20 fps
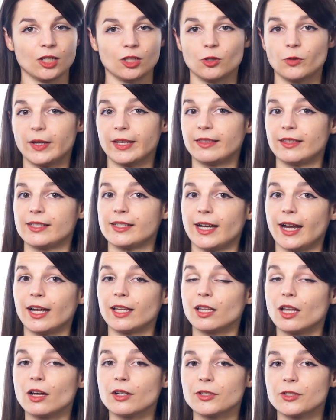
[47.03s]
You get the
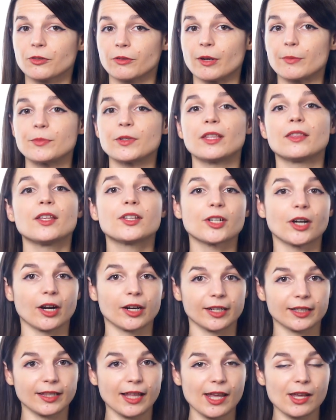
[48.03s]
dialogue script in the
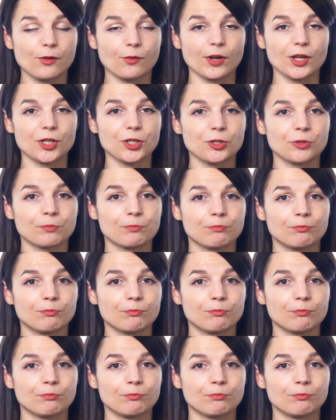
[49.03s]
target language.